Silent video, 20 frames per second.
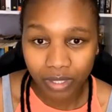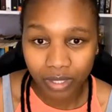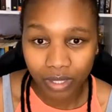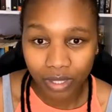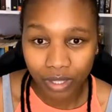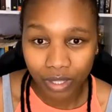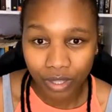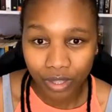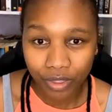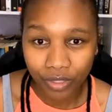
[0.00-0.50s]

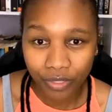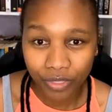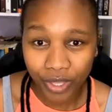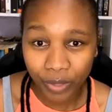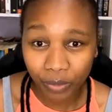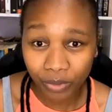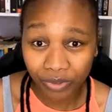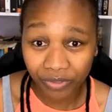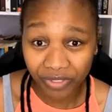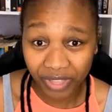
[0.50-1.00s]
they will
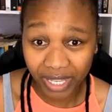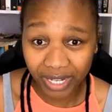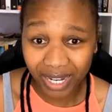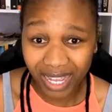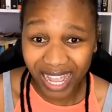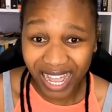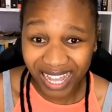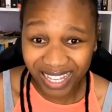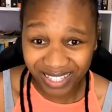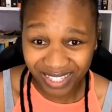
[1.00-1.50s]
then
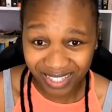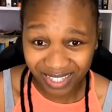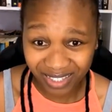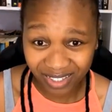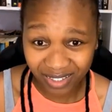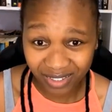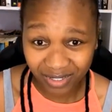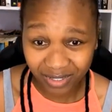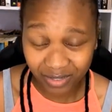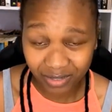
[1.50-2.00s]
ask,
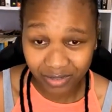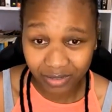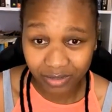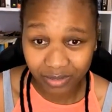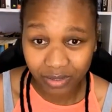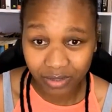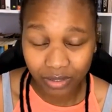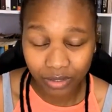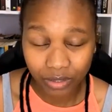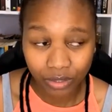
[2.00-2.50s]

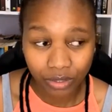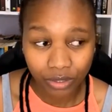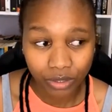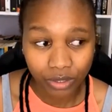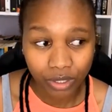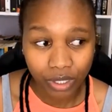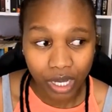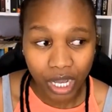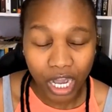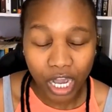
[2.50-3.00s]

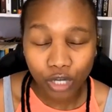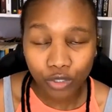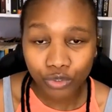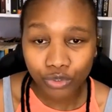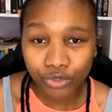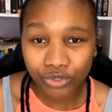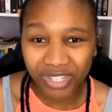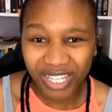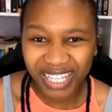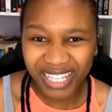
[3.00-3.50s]
how do
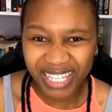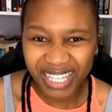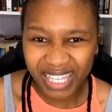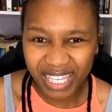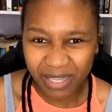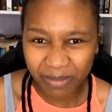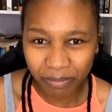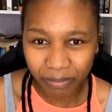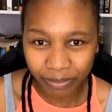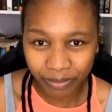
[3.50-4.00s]
they keep